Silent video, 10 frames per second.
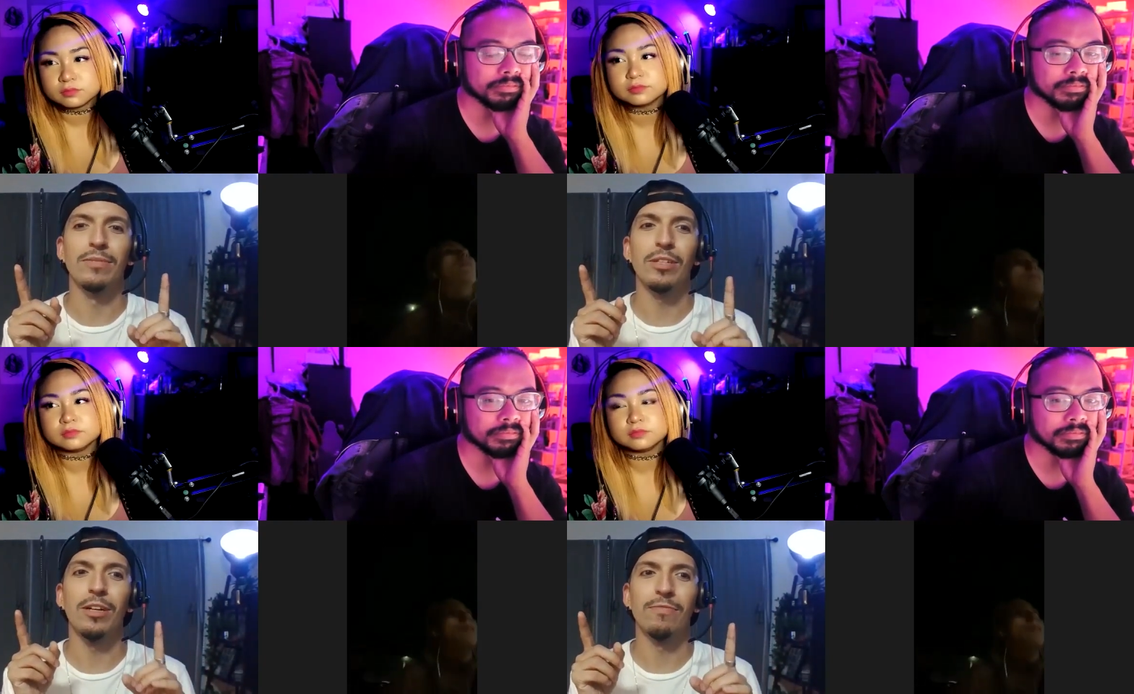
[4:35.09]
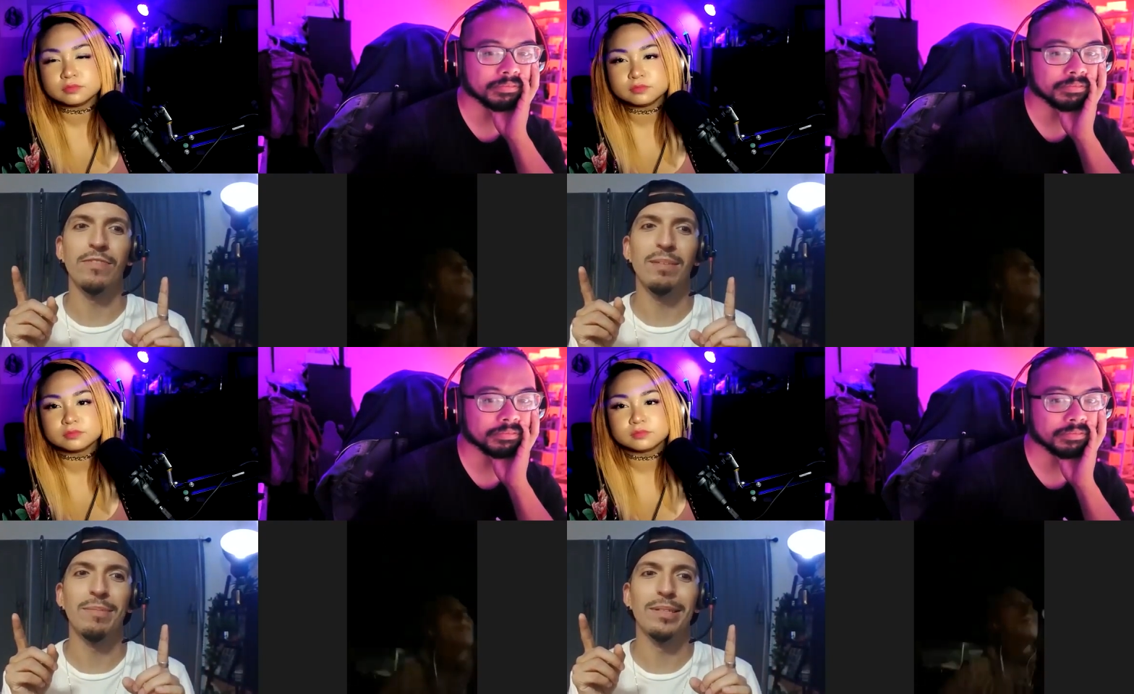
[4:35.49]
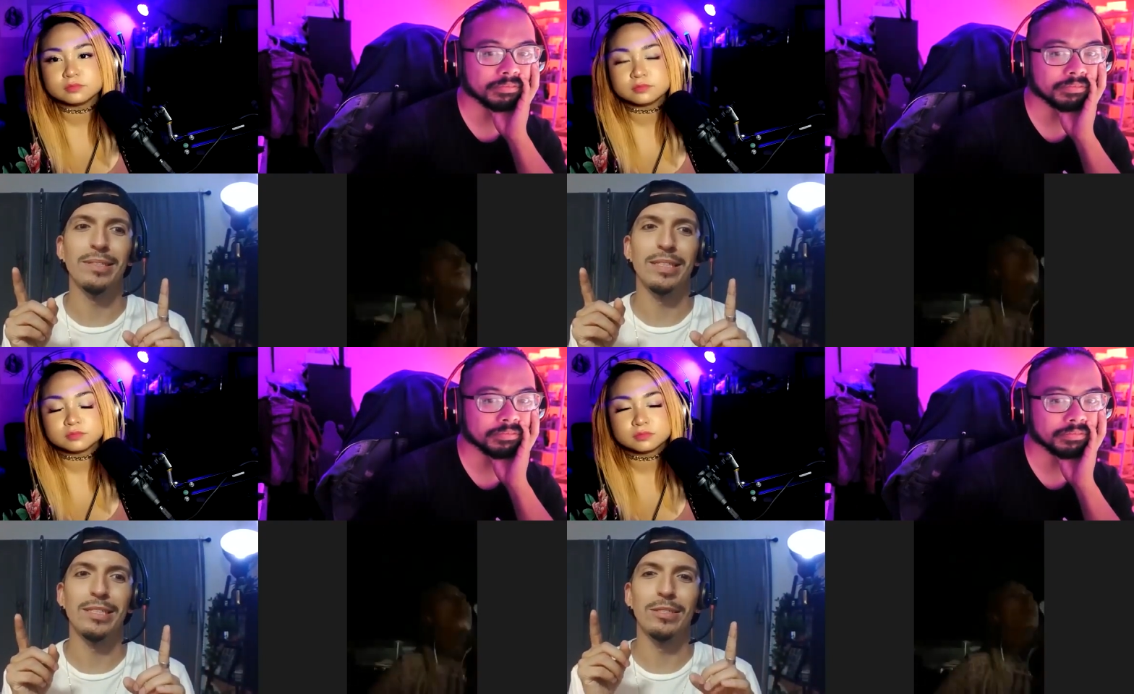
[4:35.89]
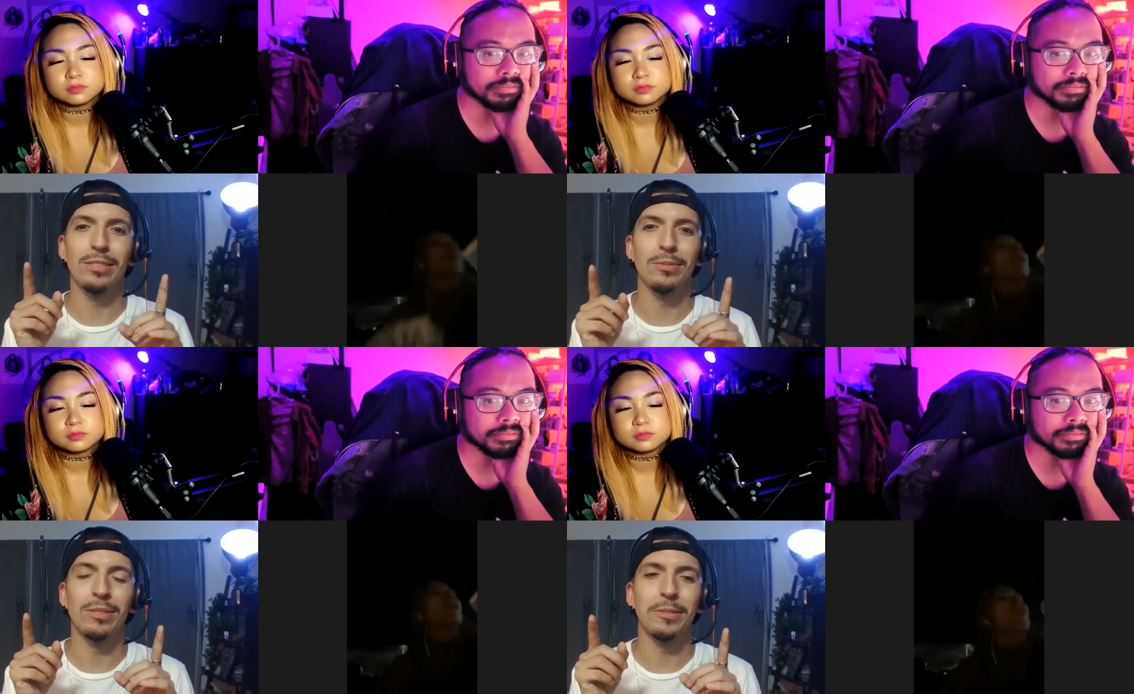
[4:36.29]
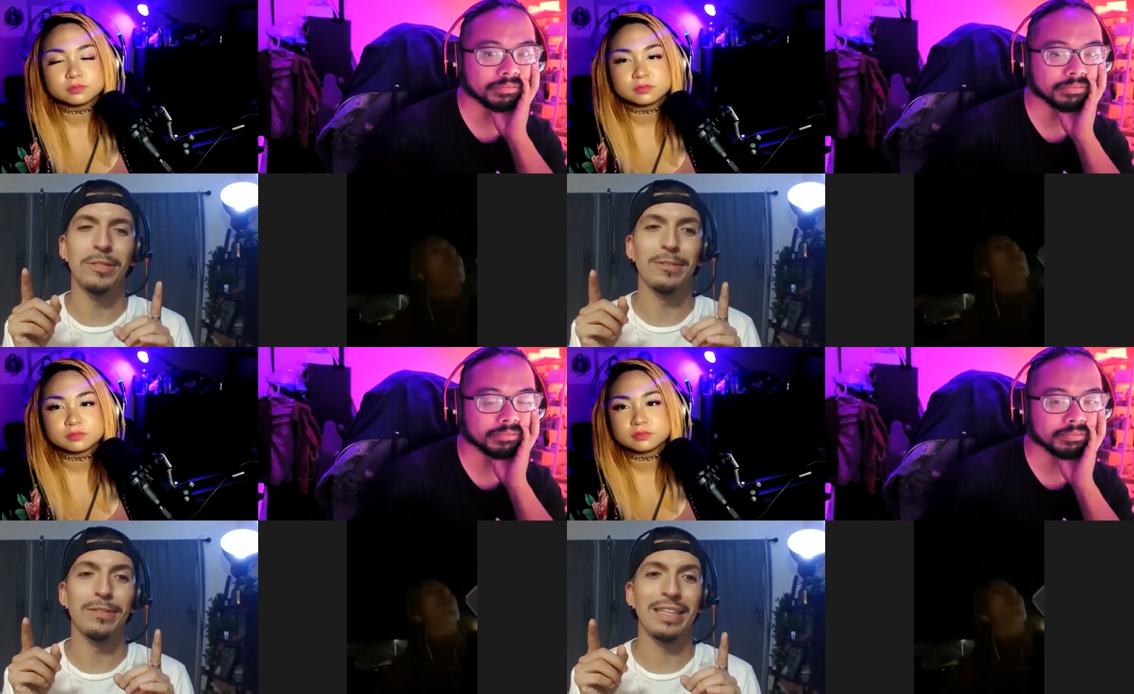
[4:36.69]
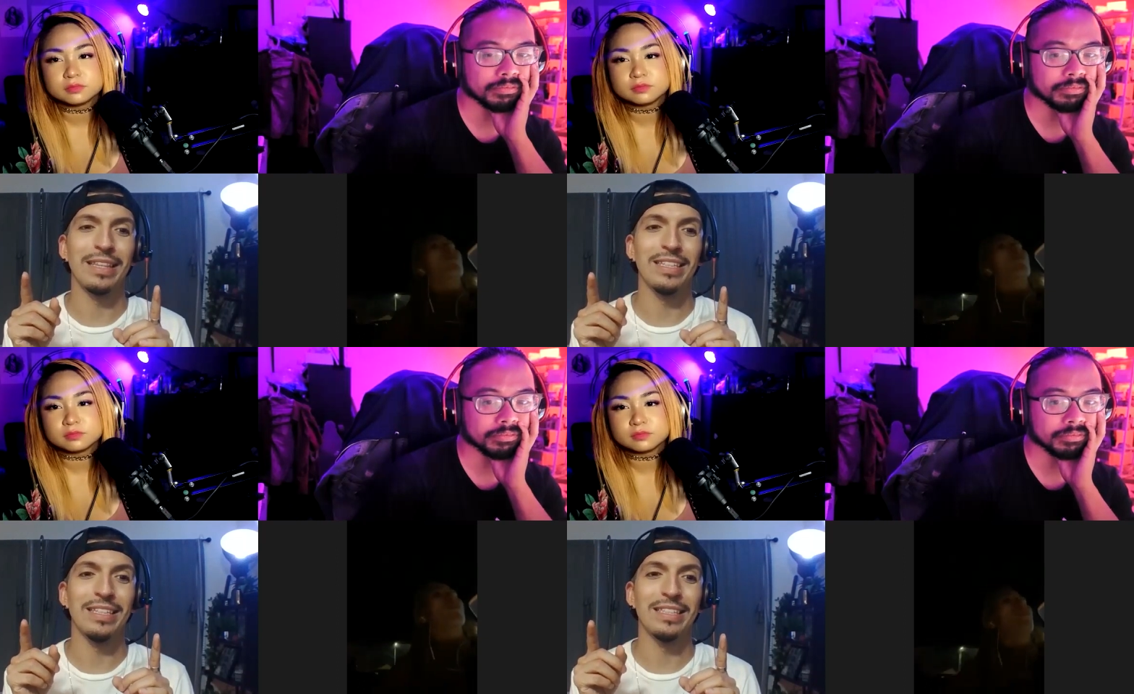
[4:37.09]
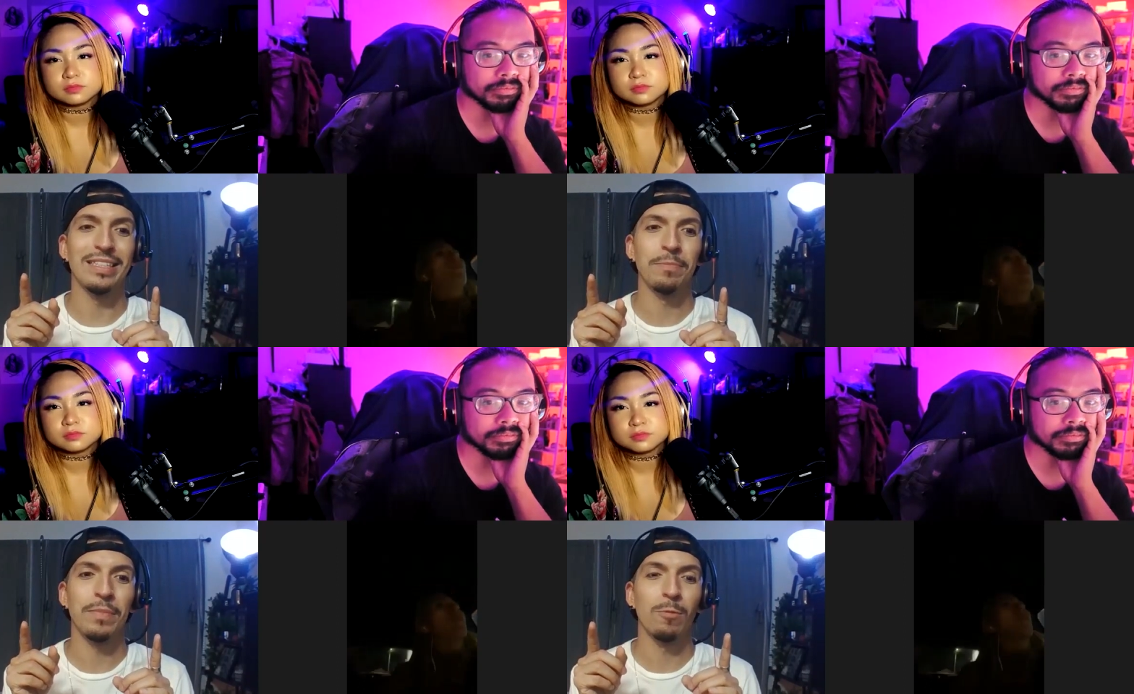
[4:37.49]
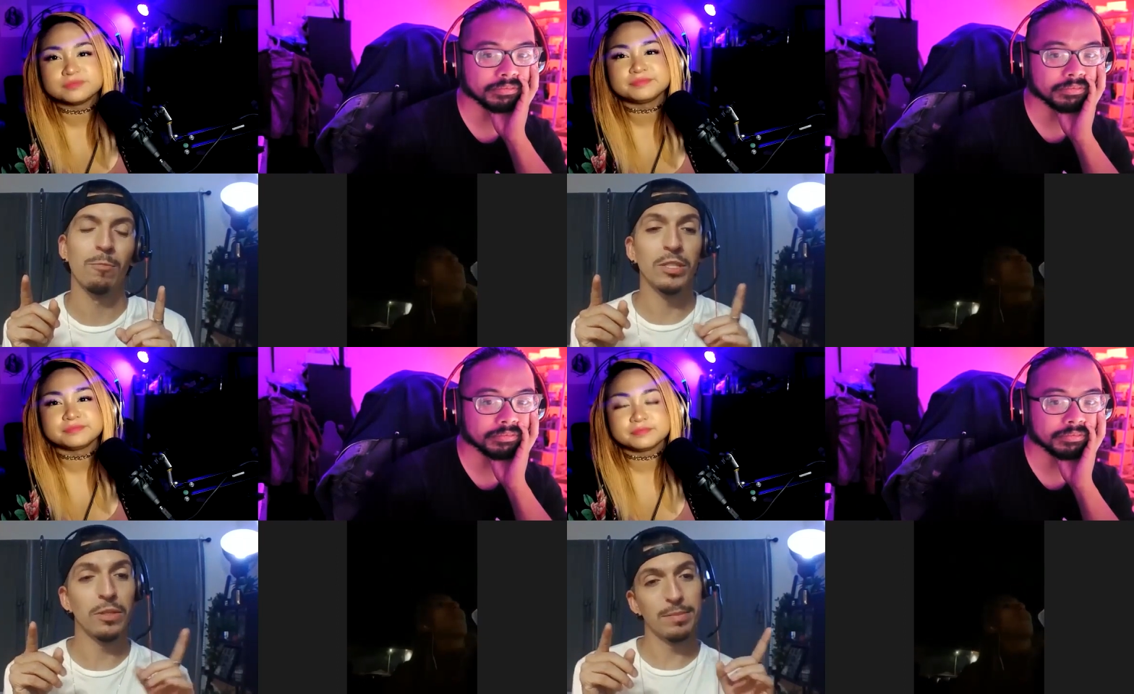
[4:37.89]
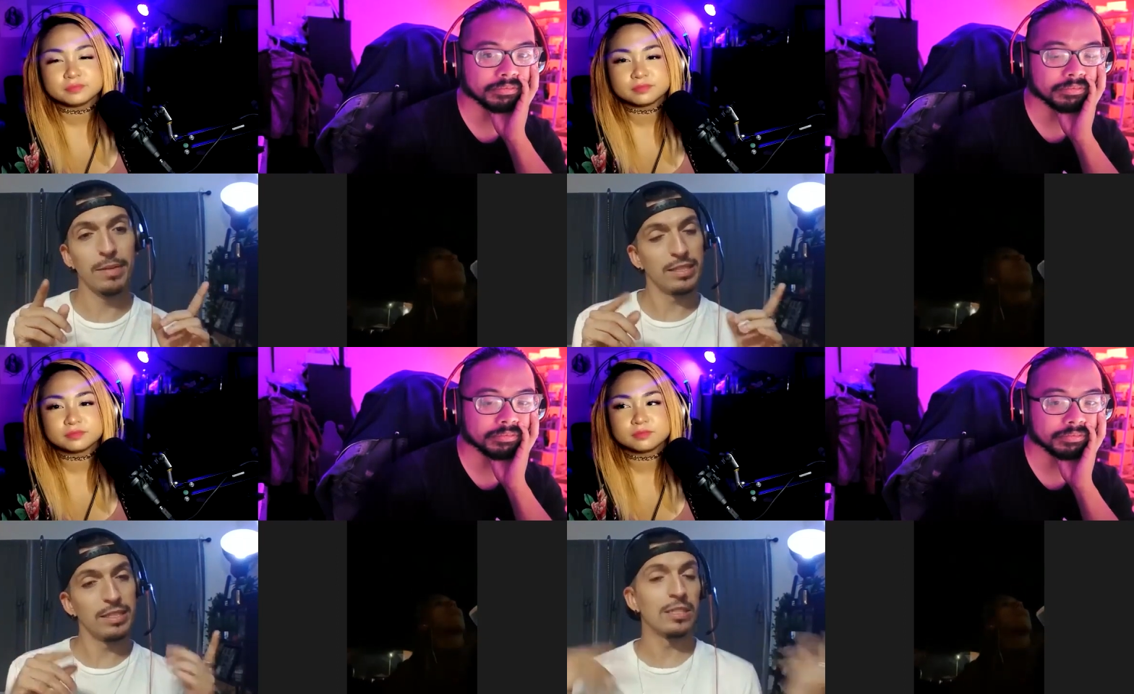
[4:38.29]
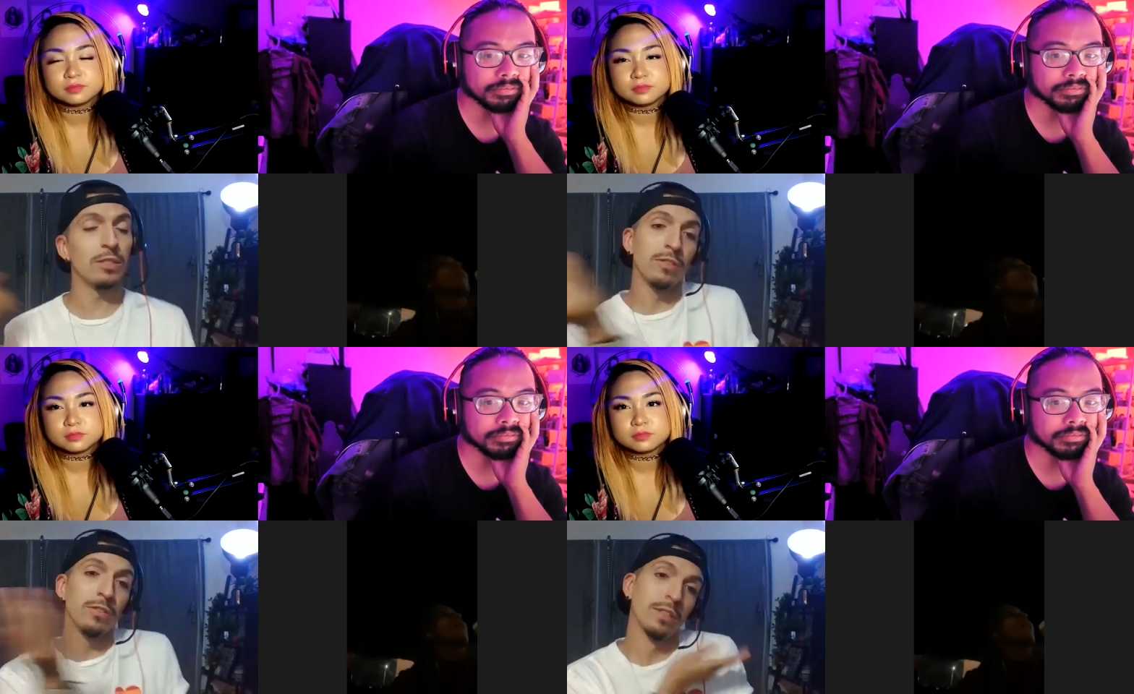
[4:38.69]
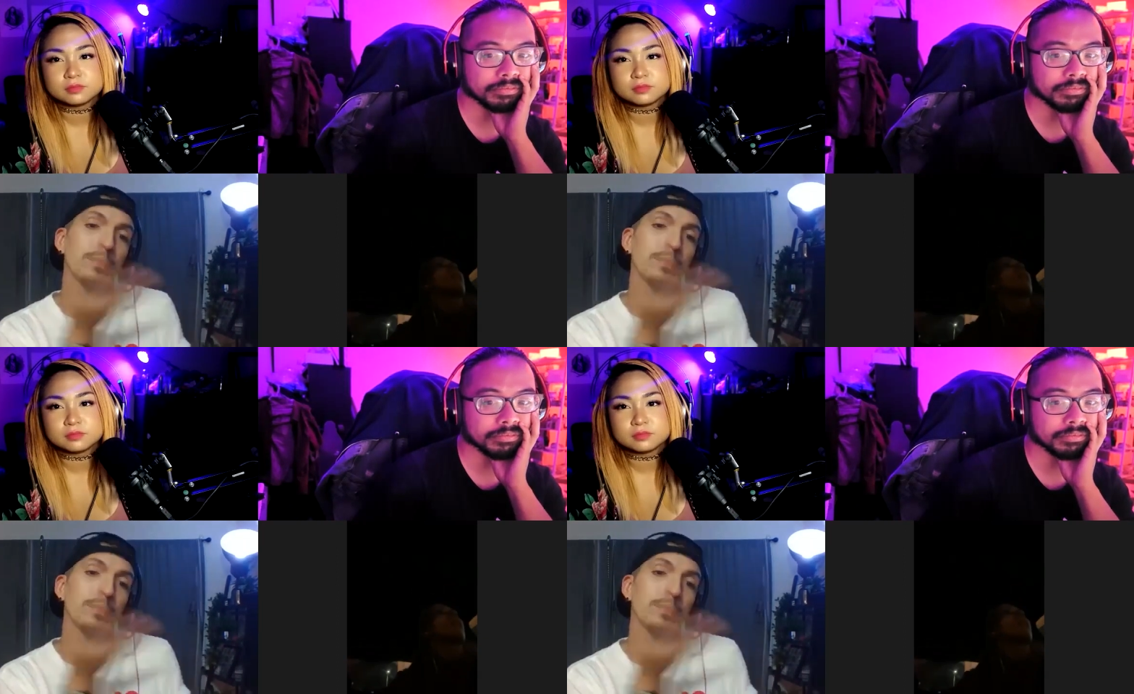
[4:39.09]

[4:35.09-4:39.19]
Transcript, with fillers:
Speaker 1: if you're all females and you're doing choreo like this, when you're expected to do